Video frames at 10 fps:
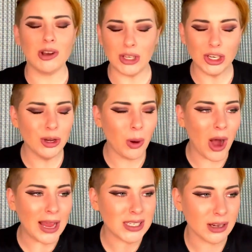You know
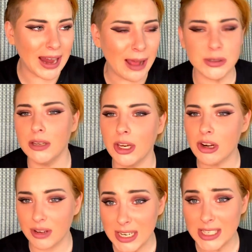what? I sound absolutely
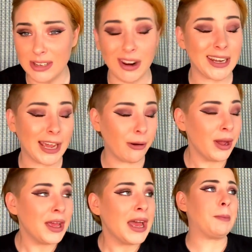crazy right now,
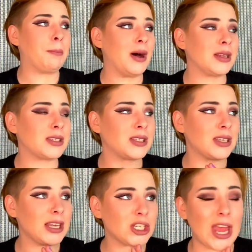but
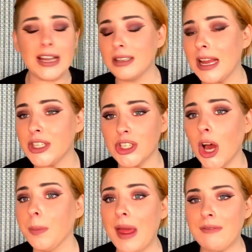it
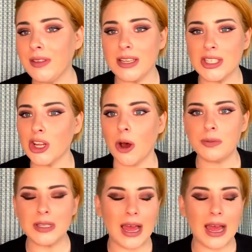stopped. Everything stopped.